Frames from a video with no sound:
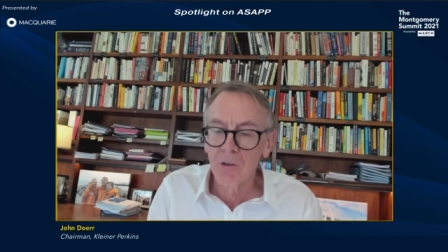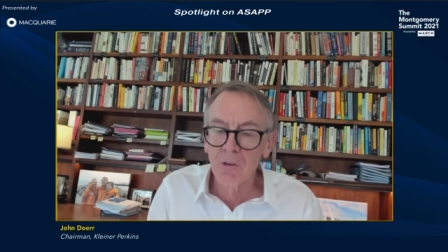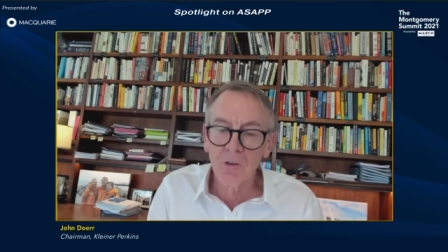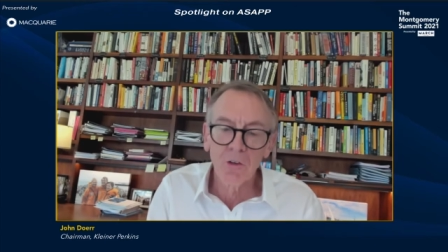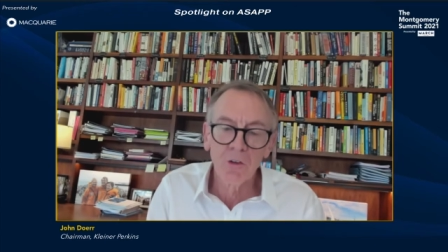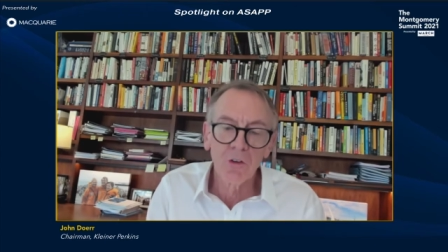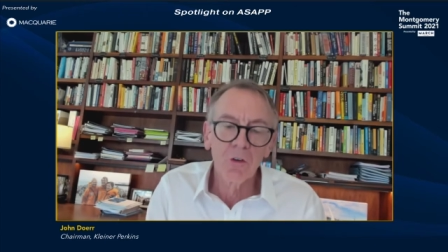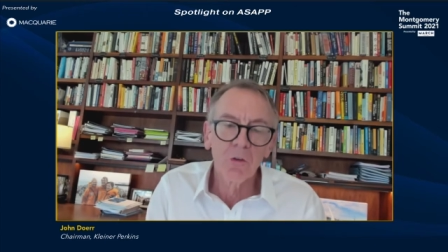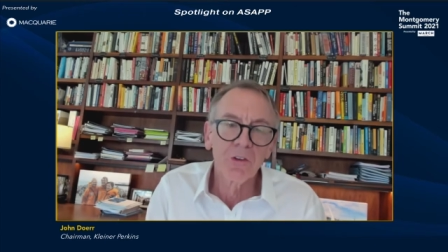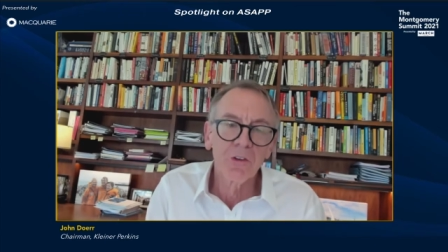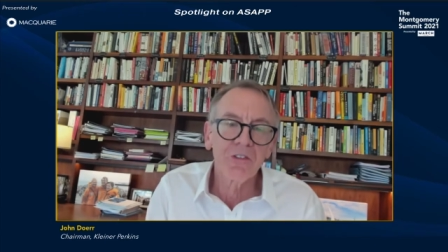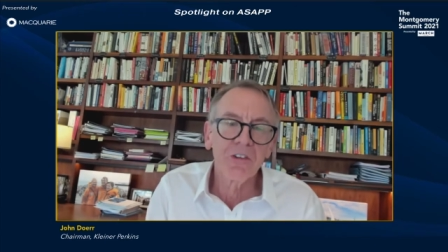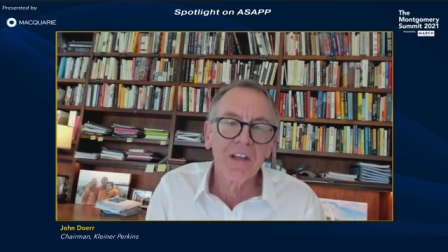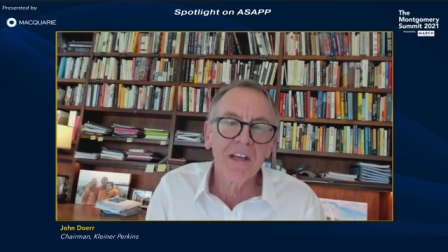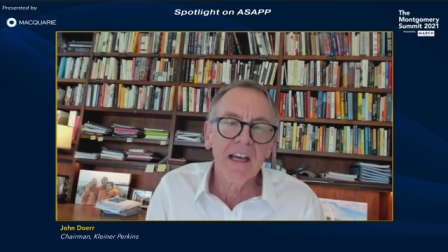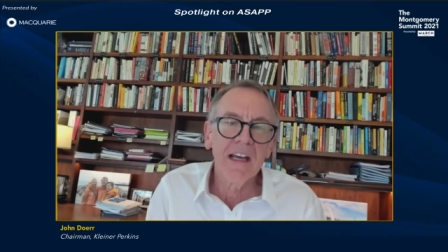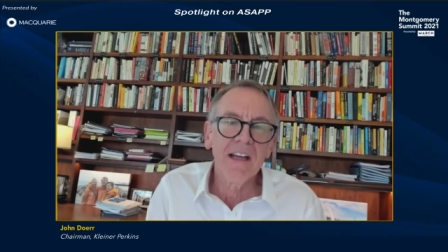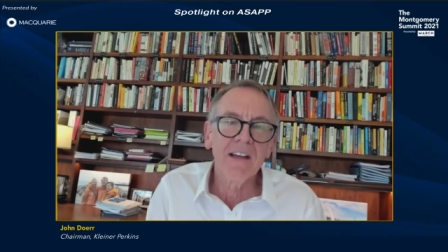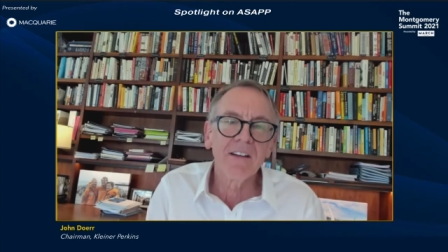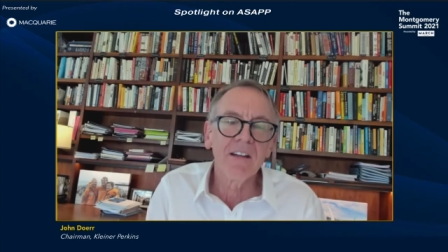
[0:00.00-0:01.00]
Google was
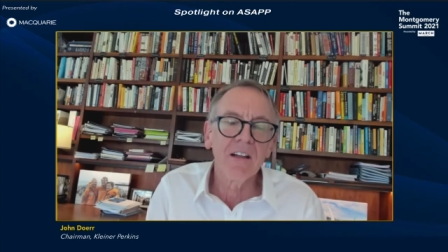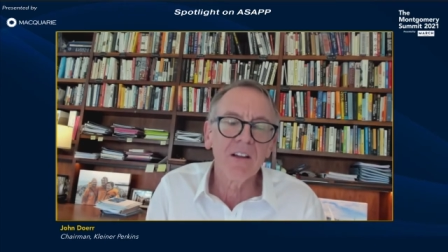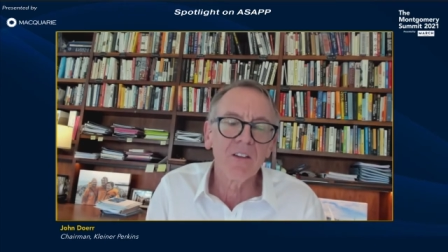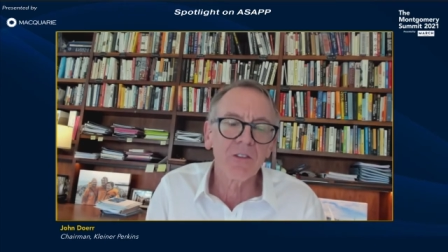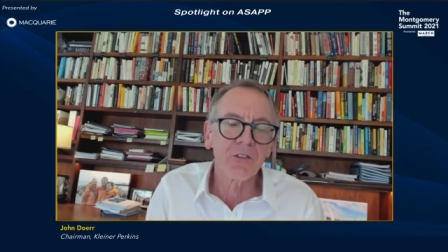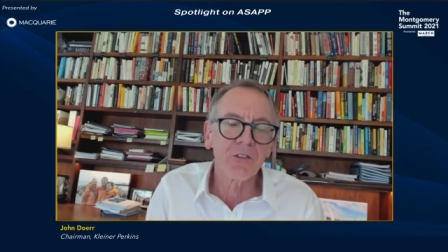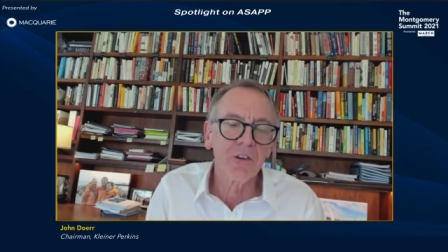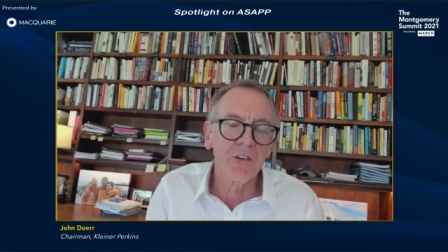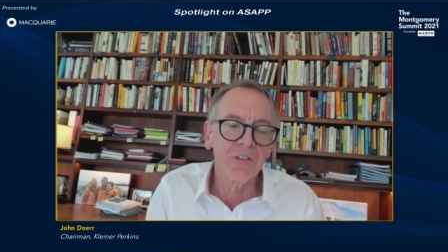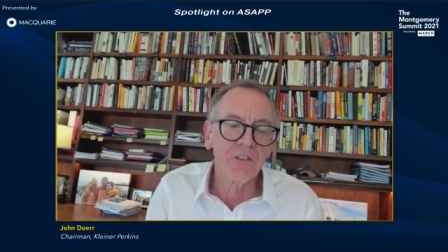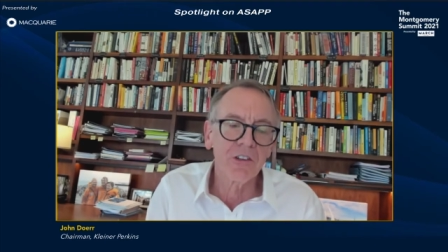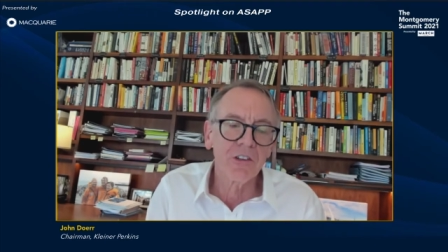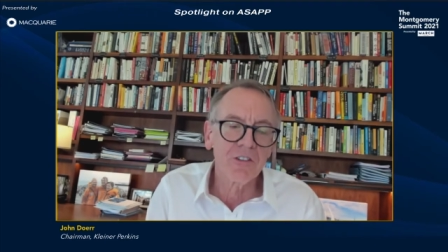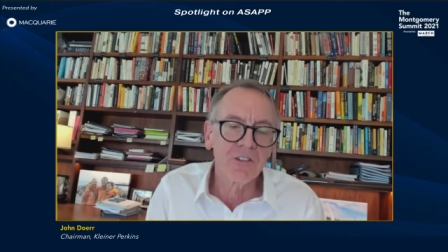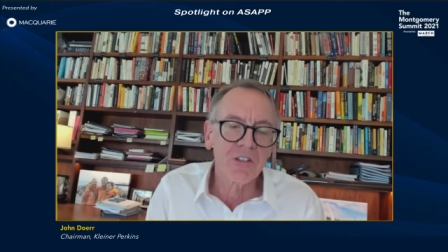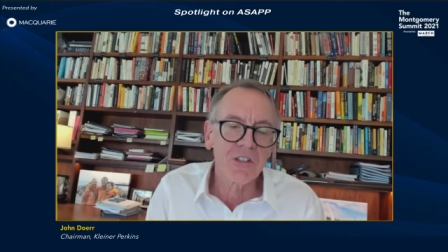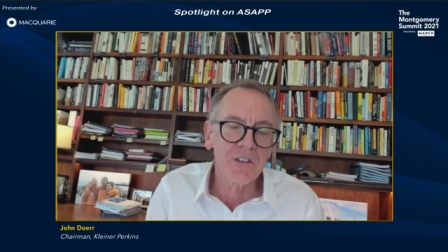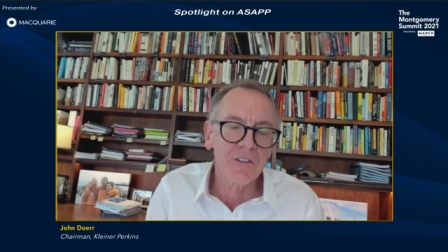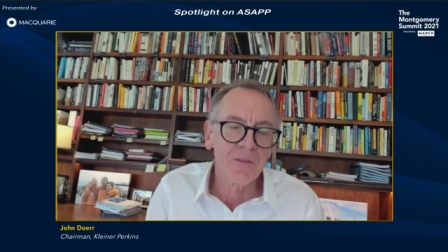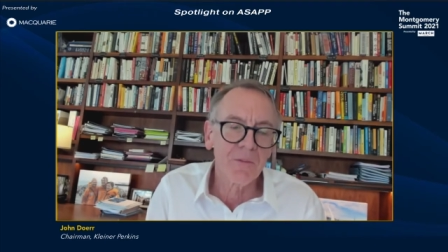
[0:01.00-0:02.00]
the 18th search
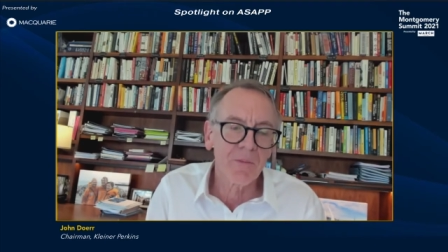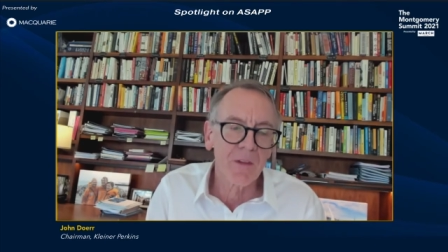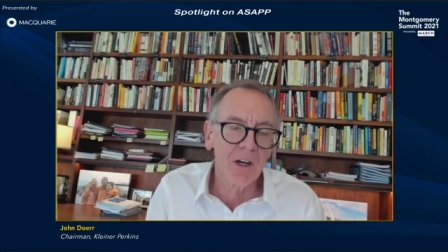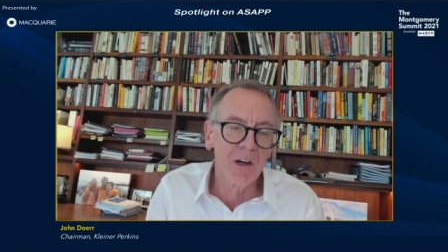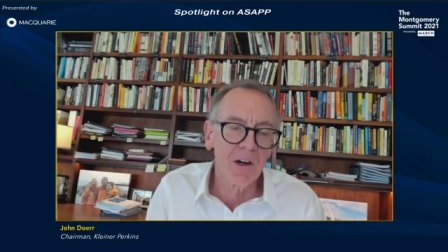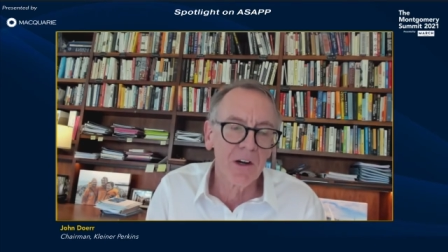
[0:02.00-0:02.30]
engine,